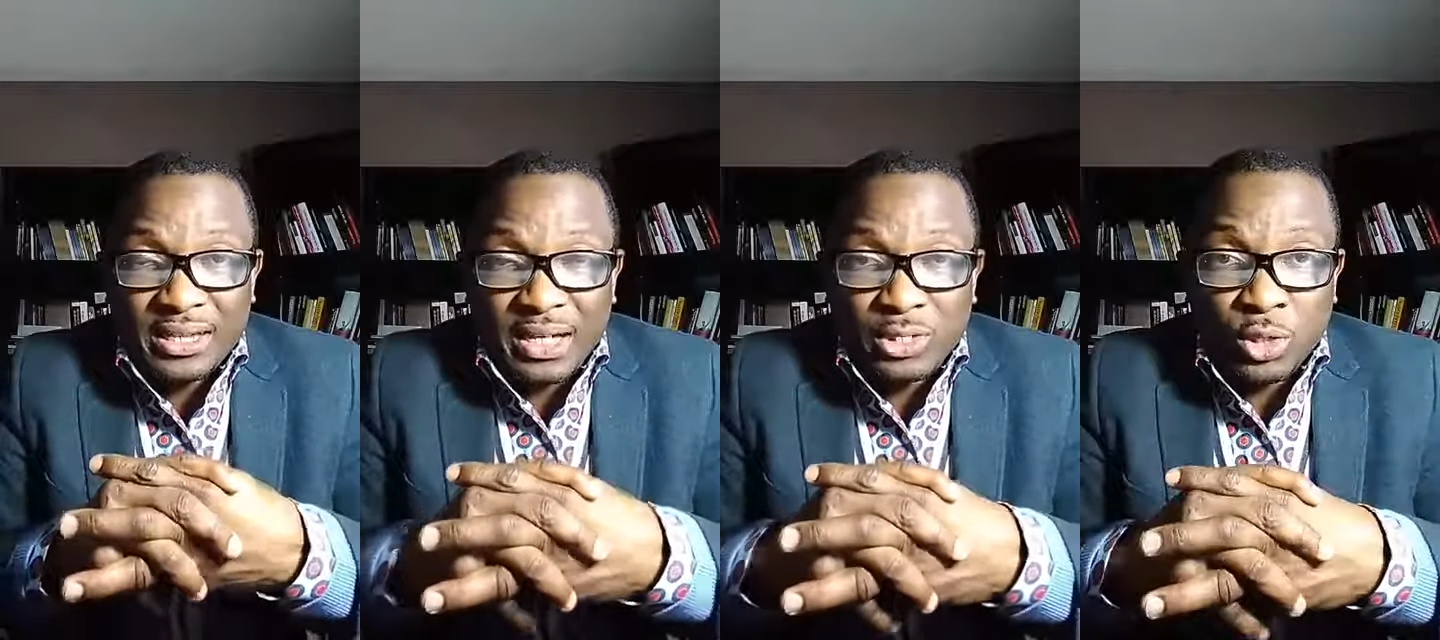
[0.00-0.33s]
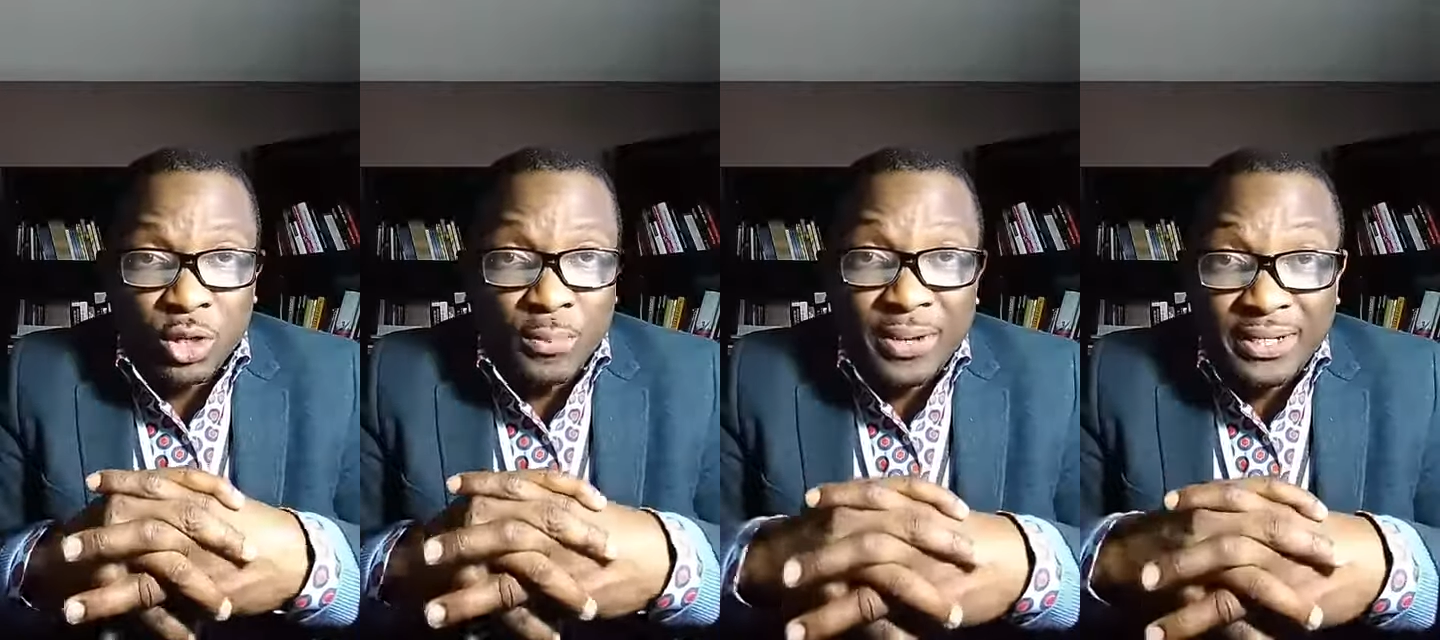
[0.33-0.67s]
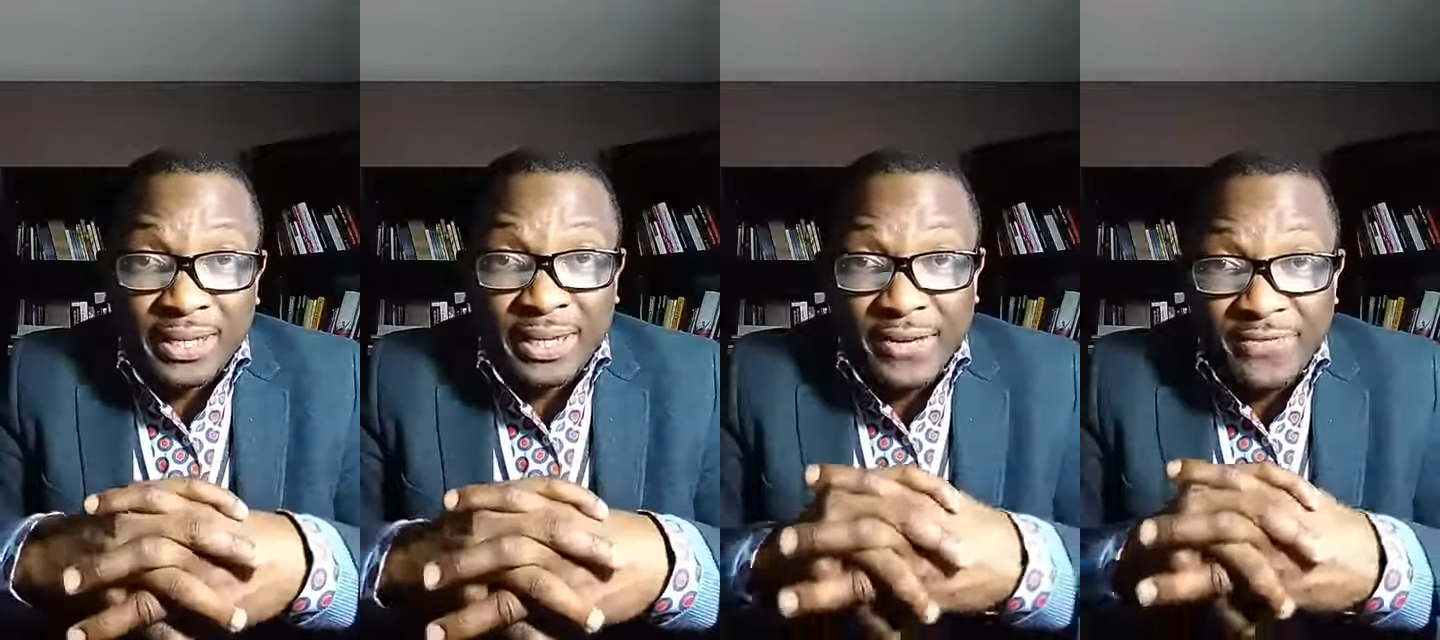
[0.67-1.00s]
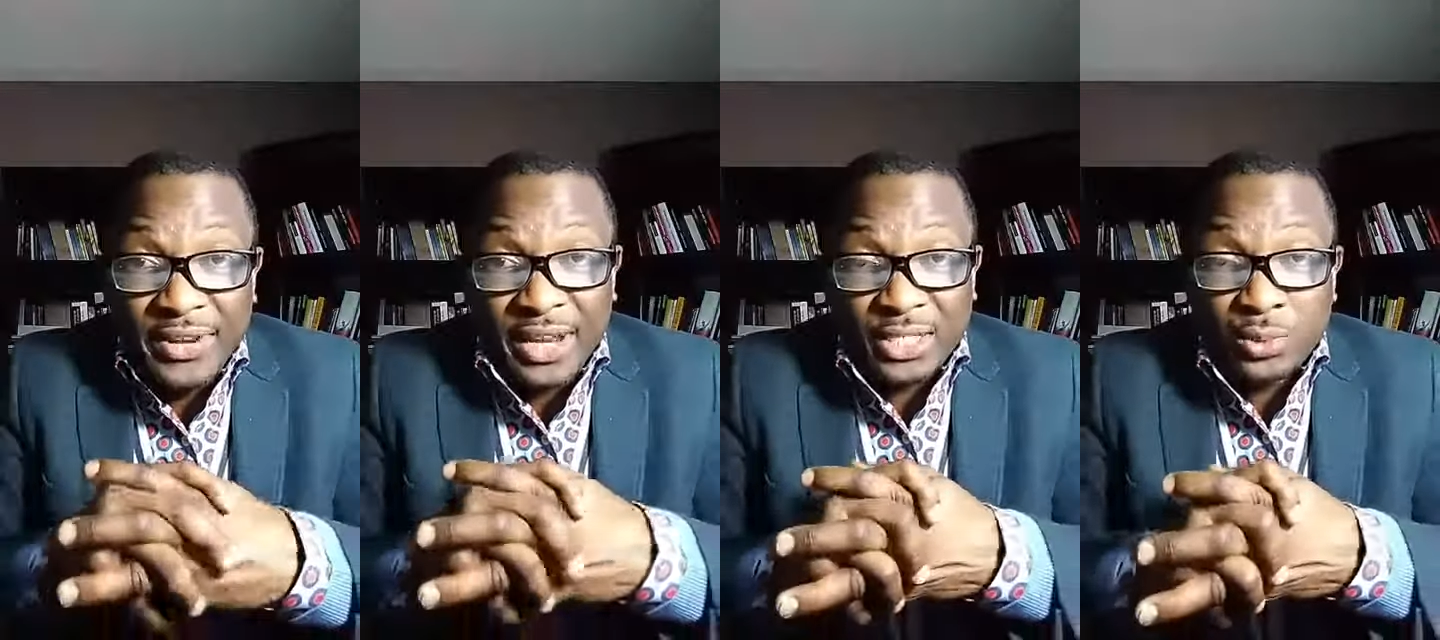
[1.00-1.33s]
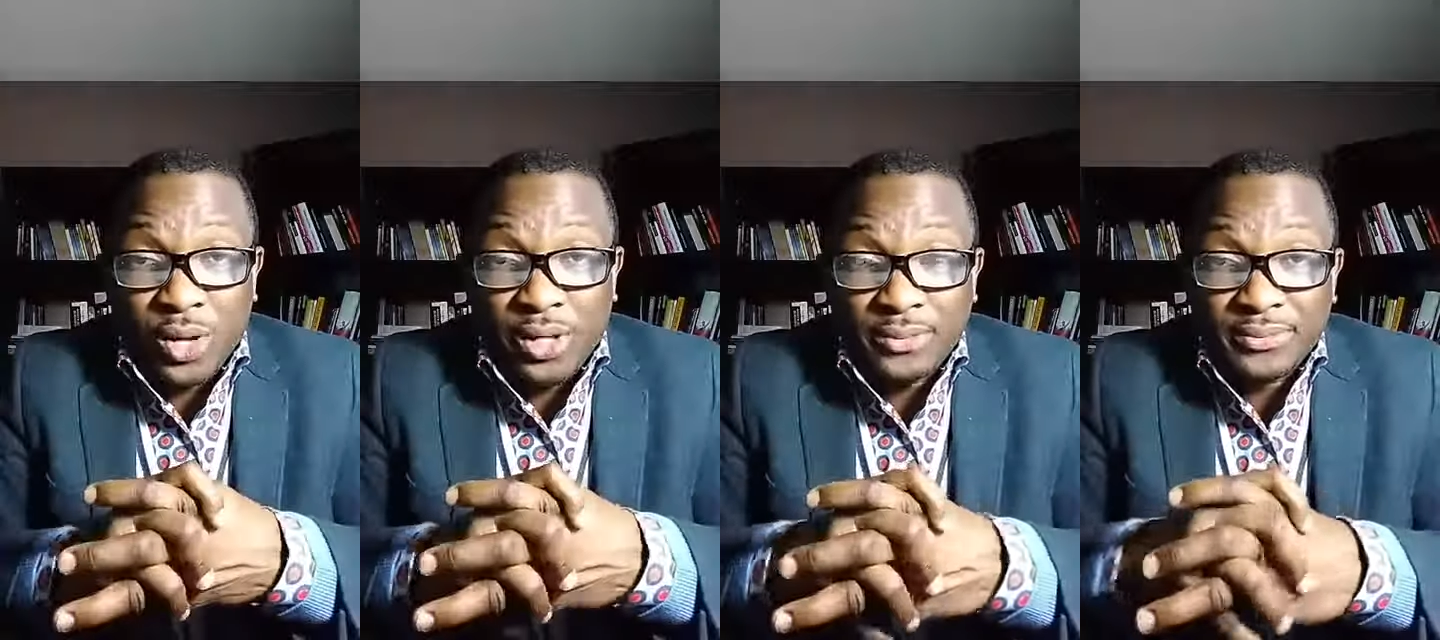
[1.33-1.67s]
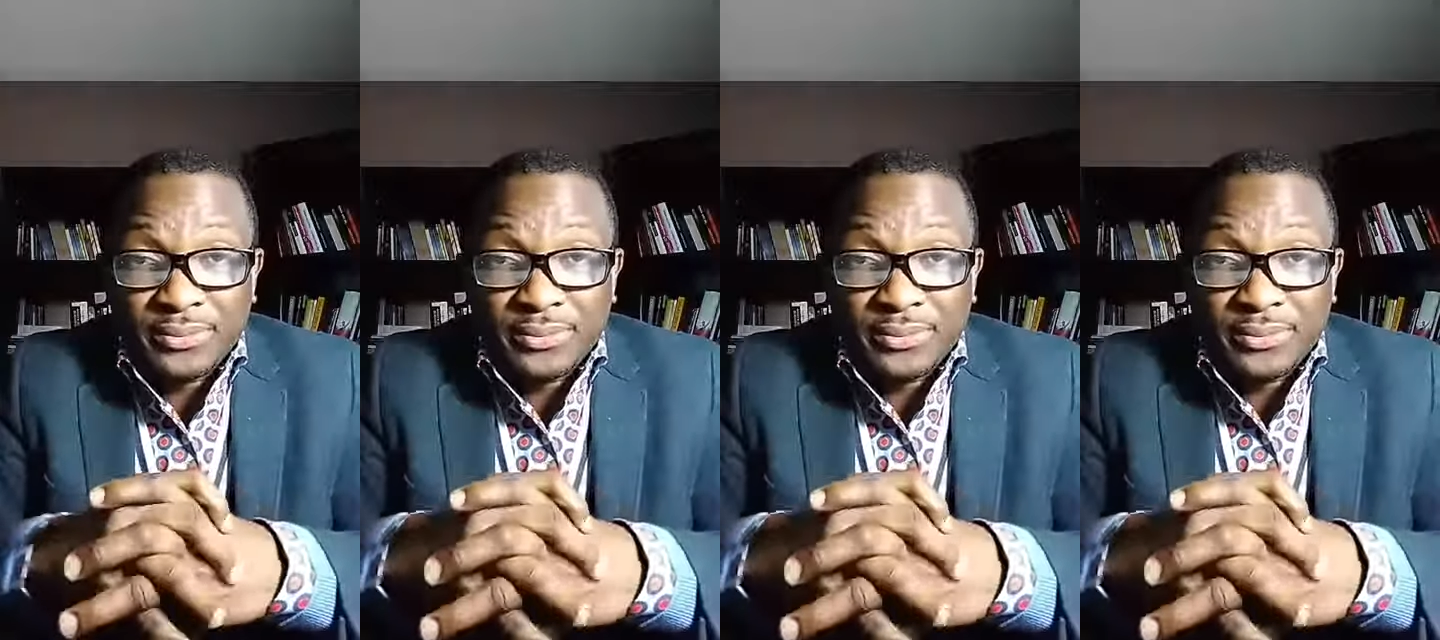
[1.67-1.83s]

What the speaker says: It's going to be in the evening as well.